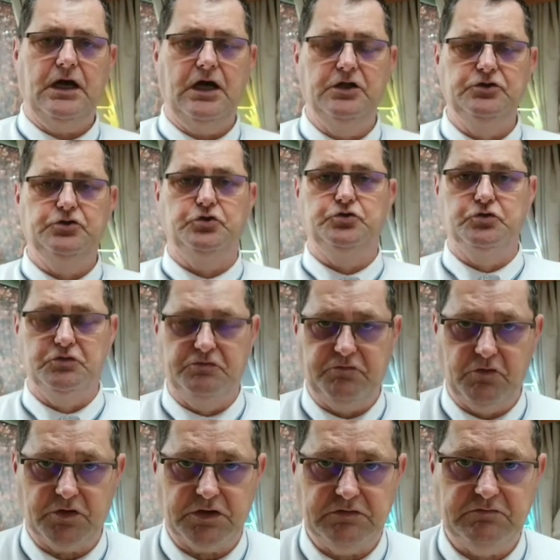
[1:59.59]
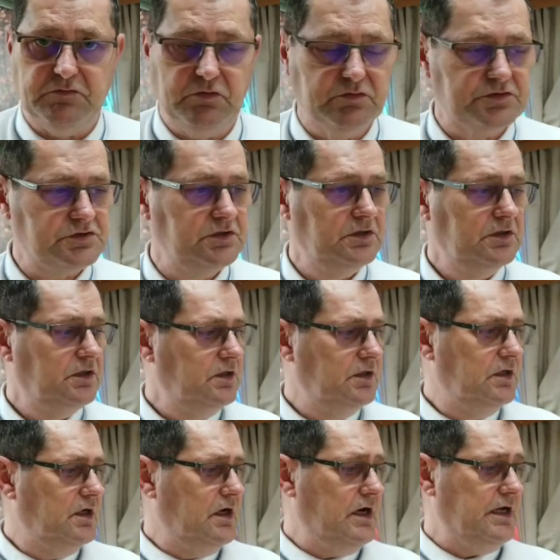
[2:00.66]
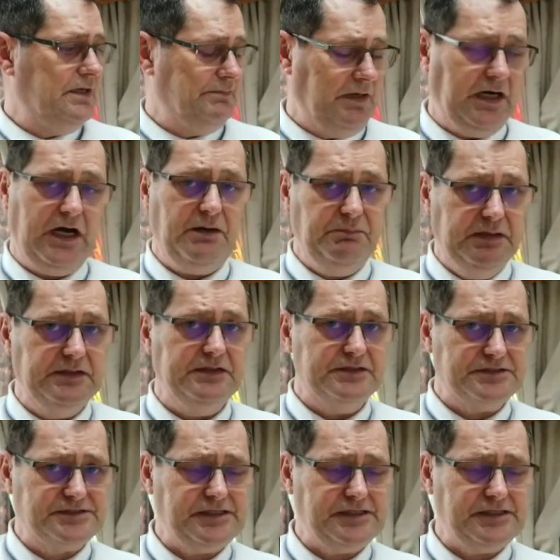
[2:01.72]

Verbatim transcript: into 240 volts. And I'm happy to